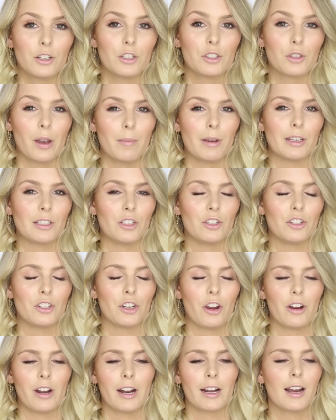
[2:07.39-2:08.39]
So I messaged
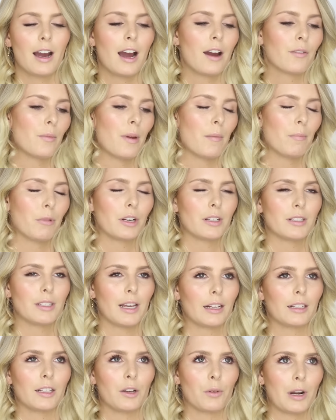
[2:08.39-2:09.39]
her, and I can't remember
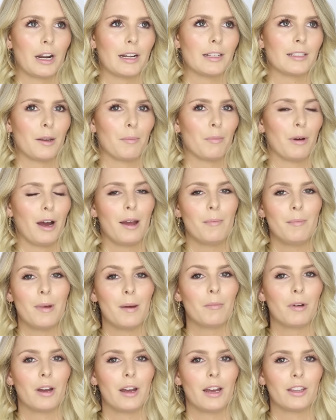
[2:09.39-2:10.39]
exactly what I said, but I
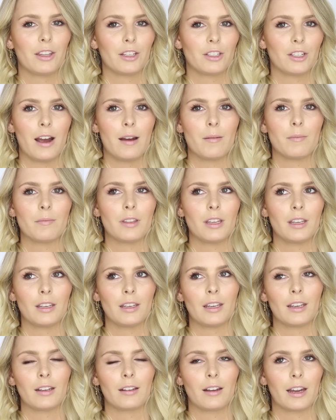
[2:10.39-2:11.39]
remember at the time
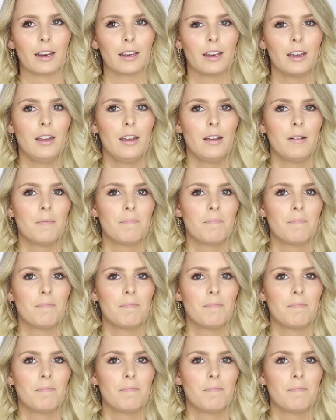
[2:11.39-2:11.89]
thinking, like,